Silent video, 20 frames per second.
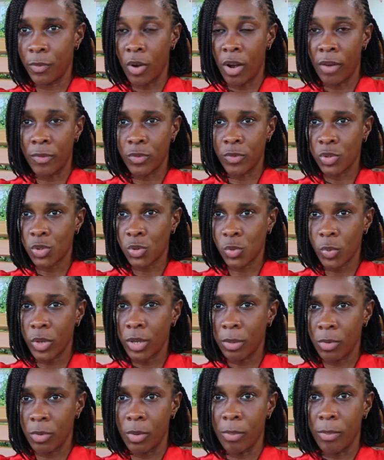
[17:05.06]
you have to
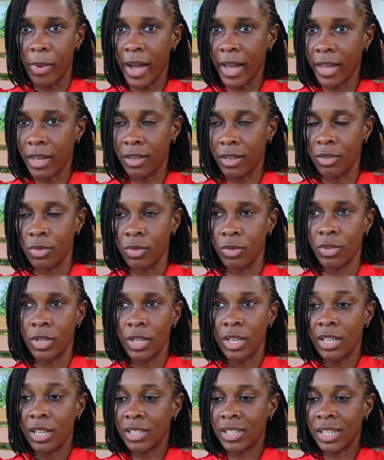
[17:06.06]
swim or bike, you know,
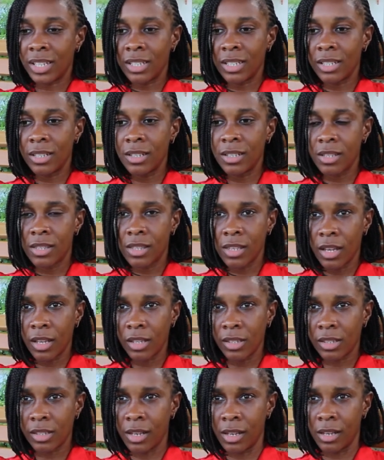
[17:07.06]
just little
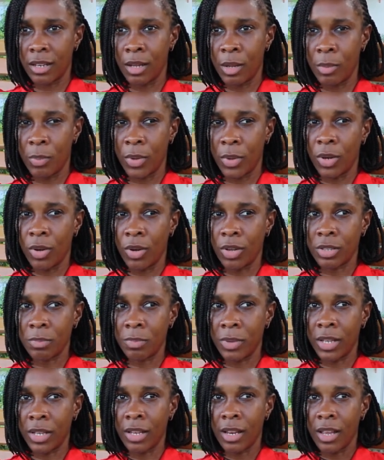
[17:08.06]
things can help a lot,
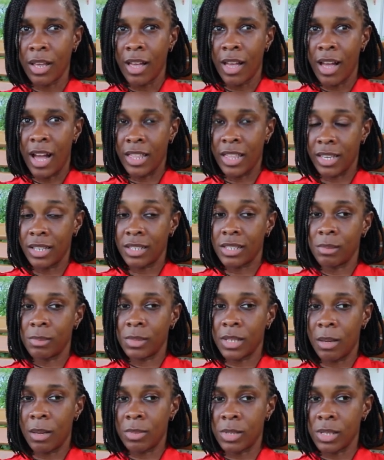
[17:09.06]
but I think
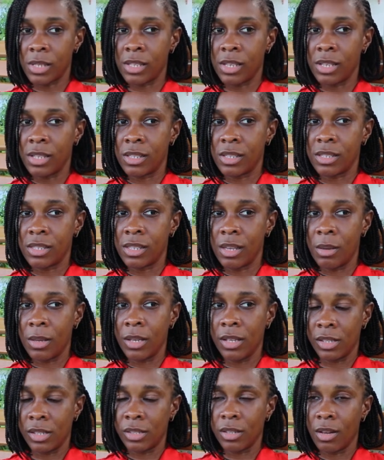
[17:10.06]
sometimes it's,
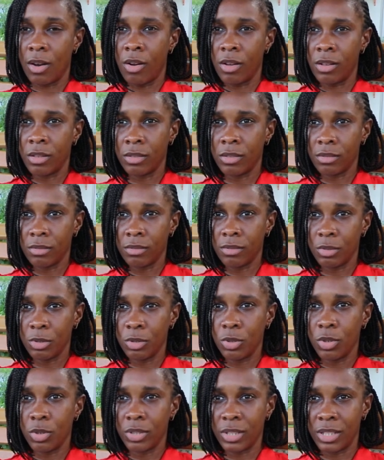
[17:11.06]
it's all,
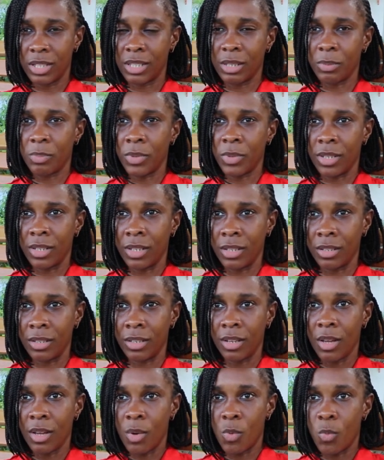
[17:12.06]
you know, discipline and
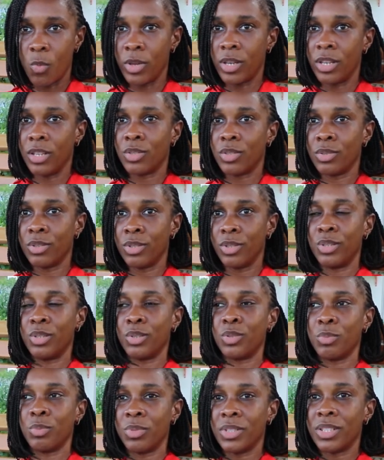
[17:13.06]
we need to
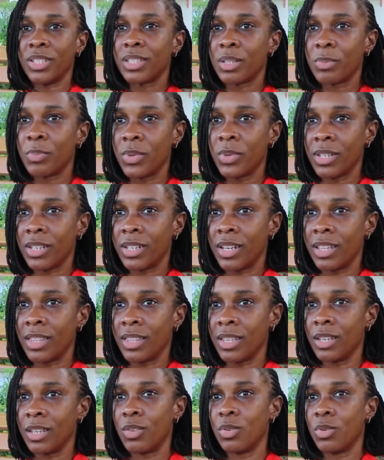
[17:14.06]
learn to be disciplined. And I
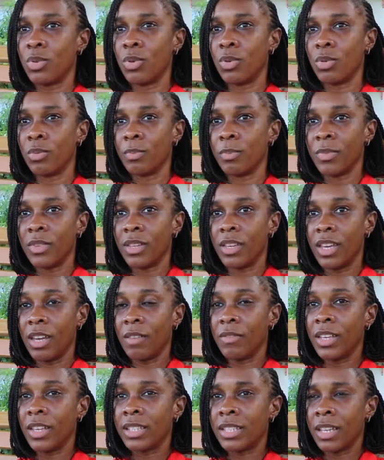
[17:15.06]
think, you know,
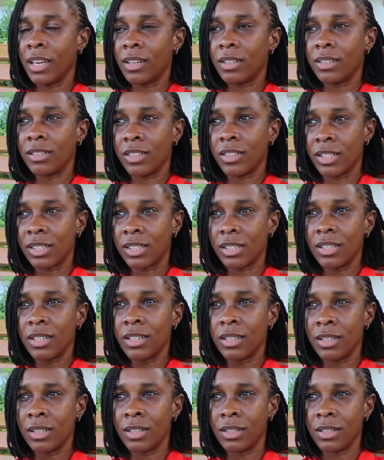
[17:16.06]
if they take just
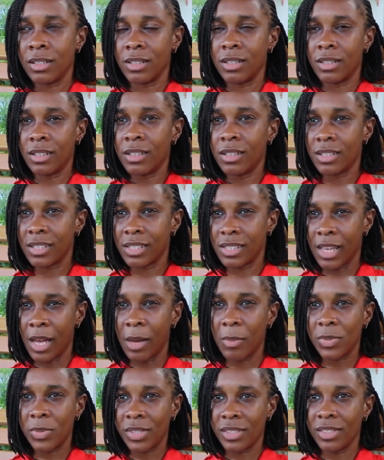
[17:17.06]
little, little
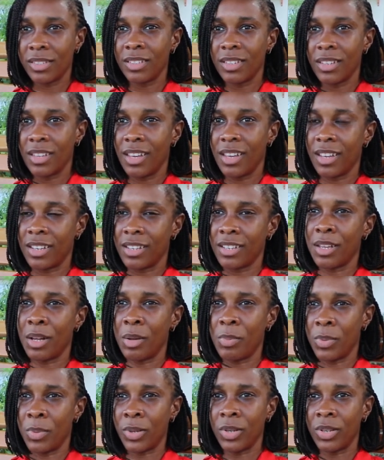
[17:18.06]
steps, it could
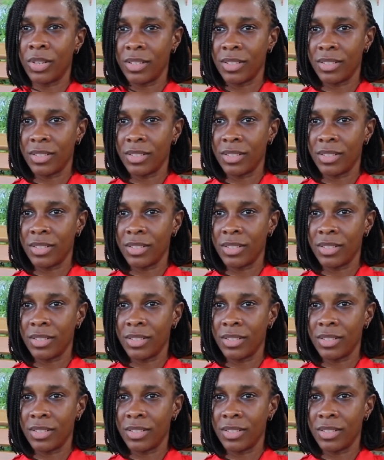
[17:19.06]
help a lot.